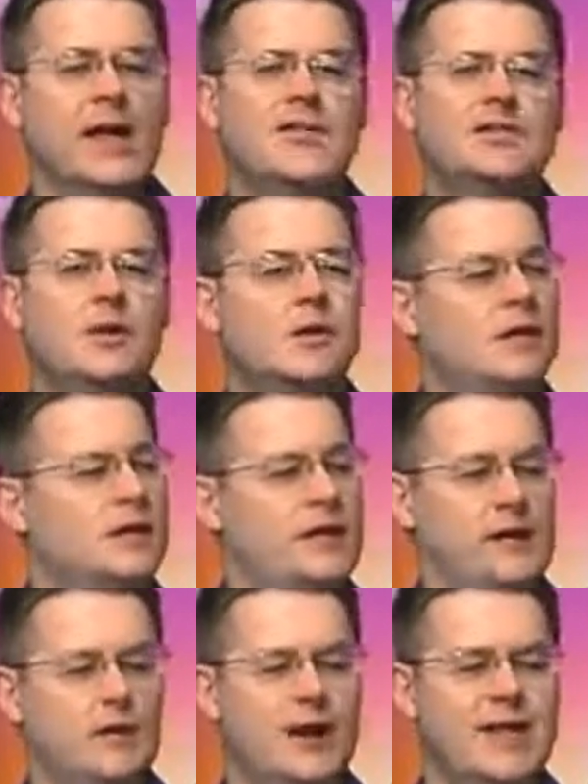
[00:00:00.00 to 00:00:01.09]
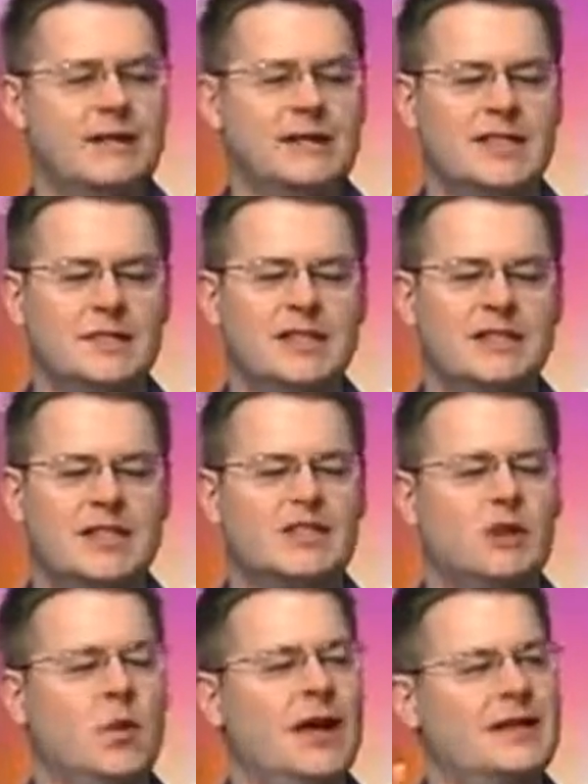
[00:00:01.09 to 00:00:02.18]
And so the, he reconciles them and says,
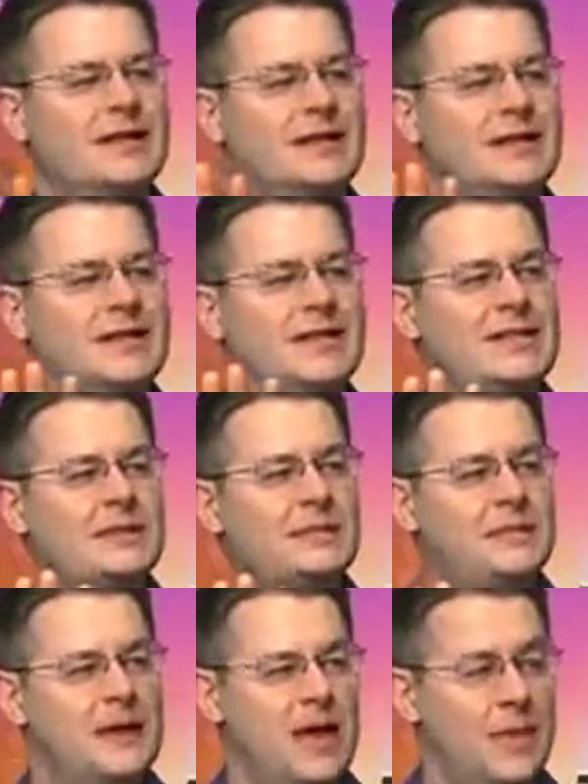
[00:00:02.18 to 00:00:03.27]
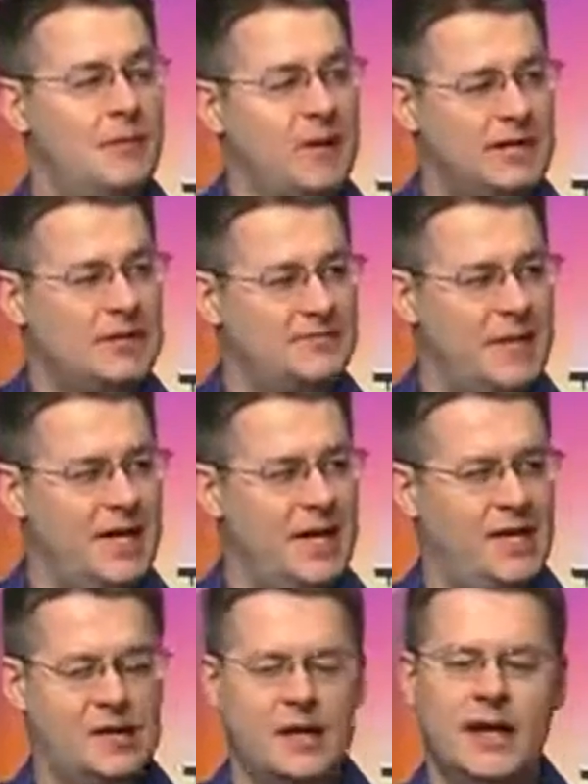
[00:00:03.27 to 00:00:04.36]
so what this must
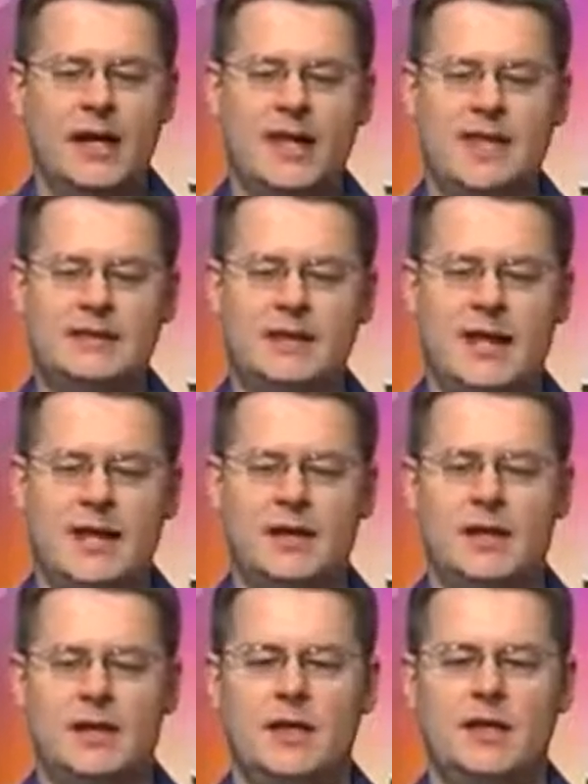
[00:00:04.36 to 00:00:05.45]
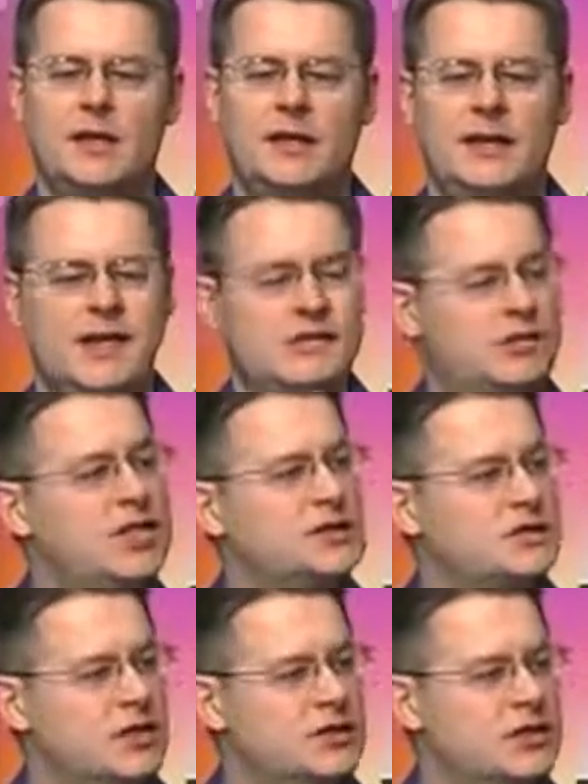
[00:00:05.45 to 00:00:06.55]
mean mm-hmm. is that, yes,
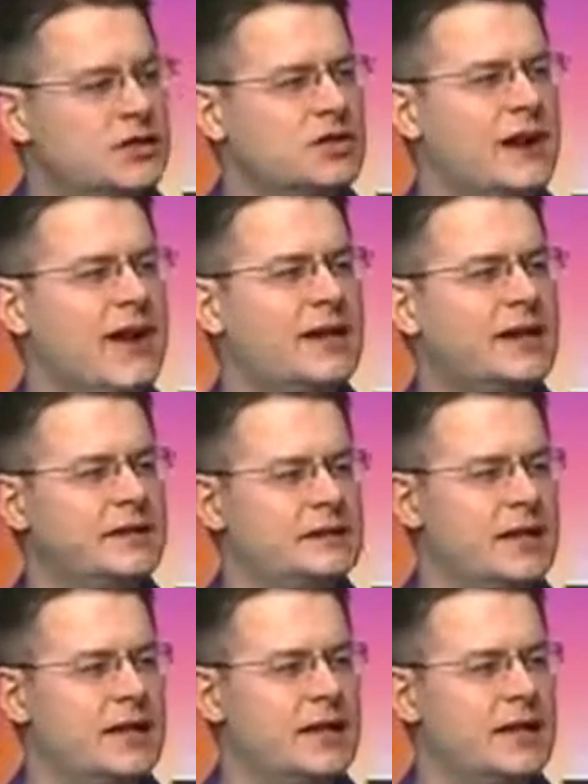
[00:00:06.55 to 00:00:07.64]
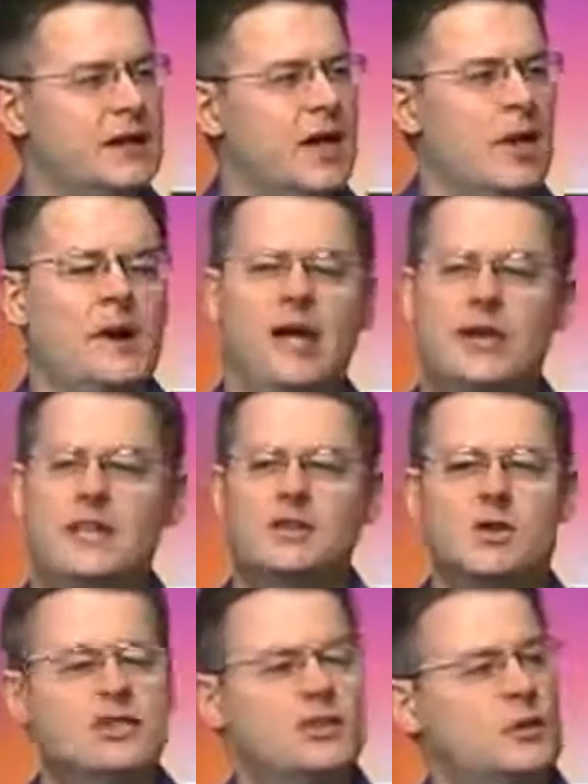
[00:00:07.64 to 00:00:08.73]
Jesus wasn't crucified and he ascended, but he's
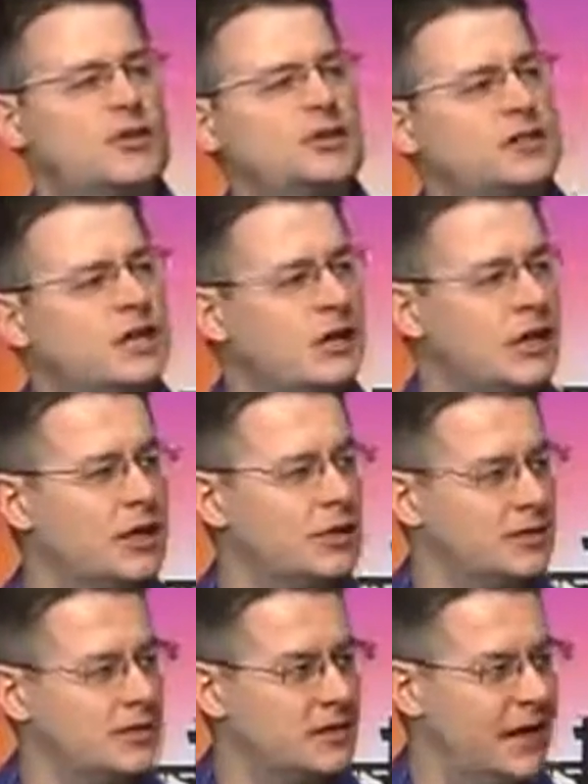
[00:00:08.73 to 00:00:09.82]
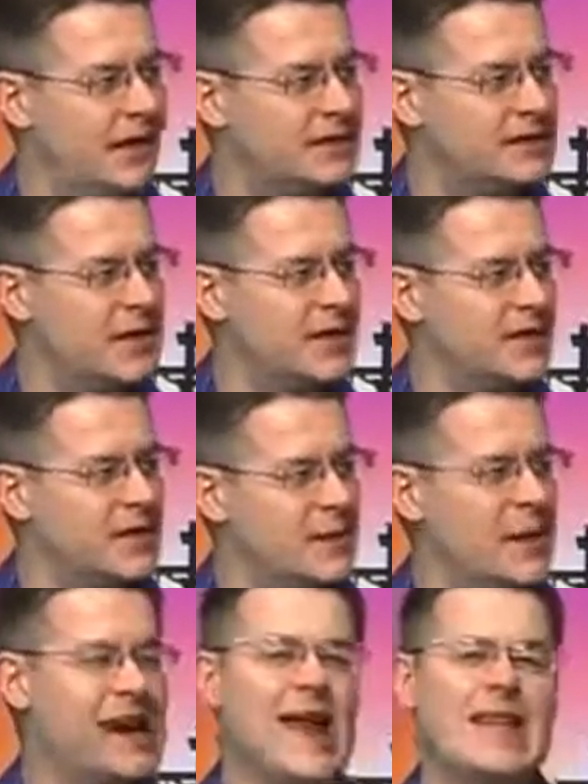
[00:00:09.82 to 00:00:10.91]
going to return at his second
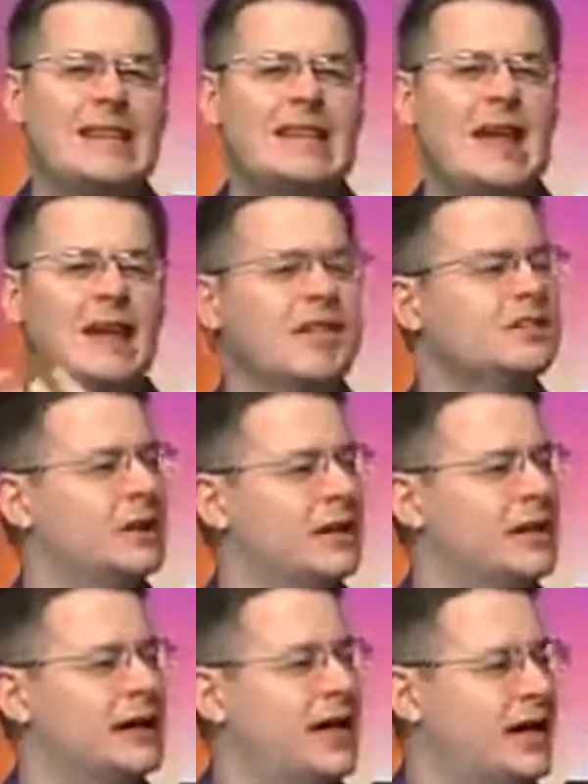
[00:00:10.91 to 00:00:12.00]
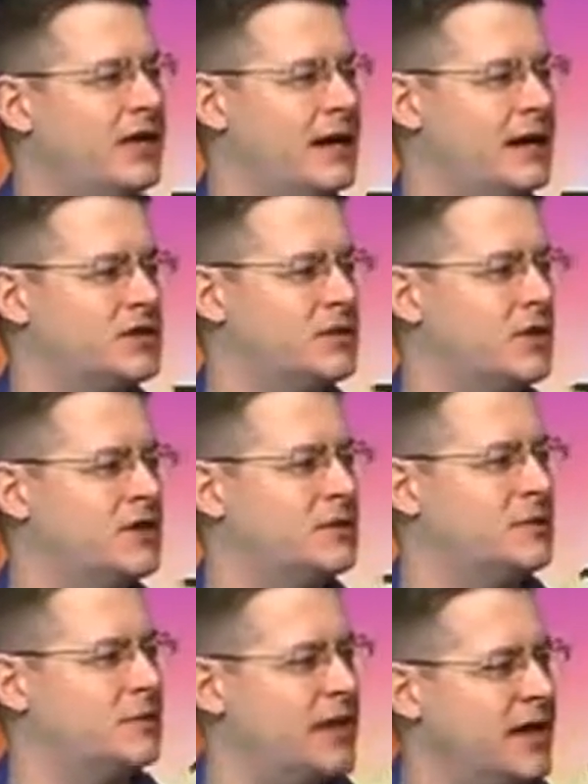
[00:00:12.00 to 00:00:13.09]
coming, and then he's going to die, and then he's going
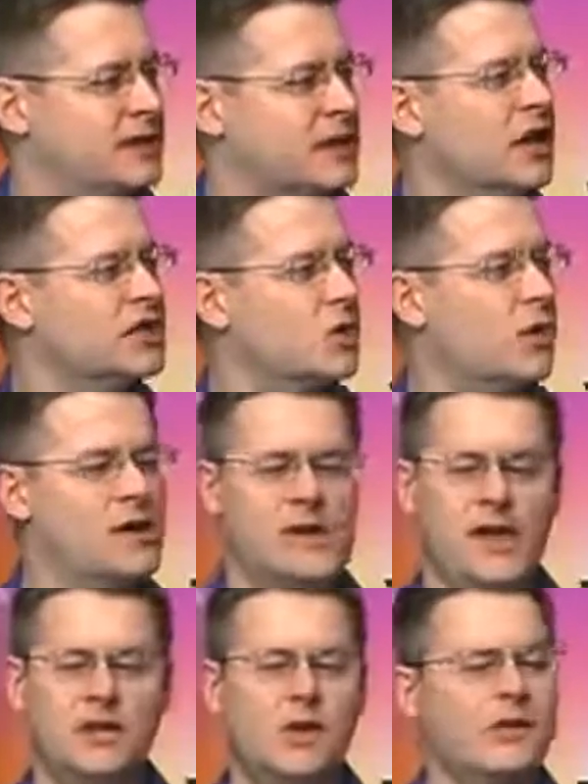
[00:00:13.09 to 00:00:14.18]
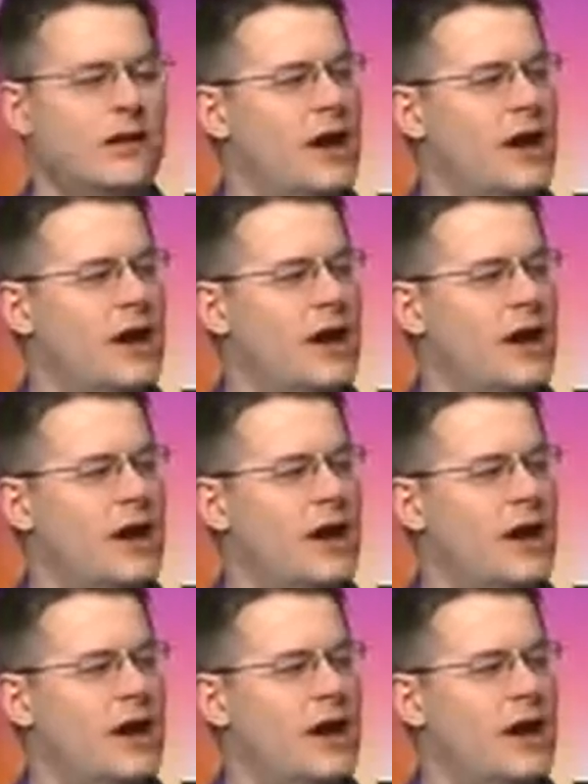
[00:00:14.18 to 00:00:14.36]
to be raised. So what do they do?